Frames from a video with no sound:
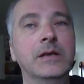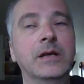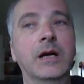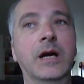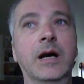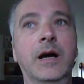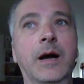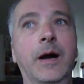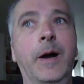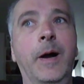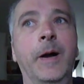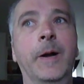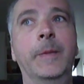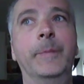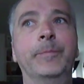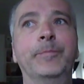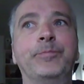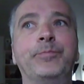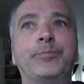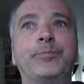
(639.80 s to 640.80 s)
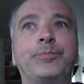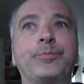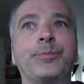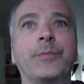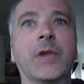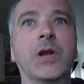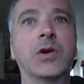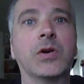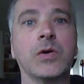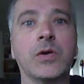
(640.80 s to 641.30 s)
um,
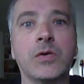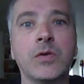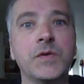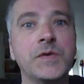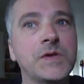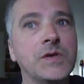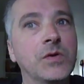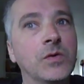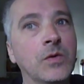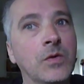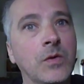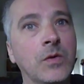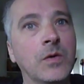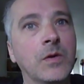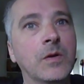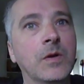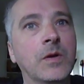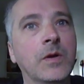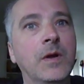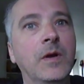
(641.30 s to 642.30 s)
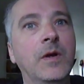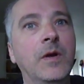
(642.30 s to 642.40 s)
Girlschool.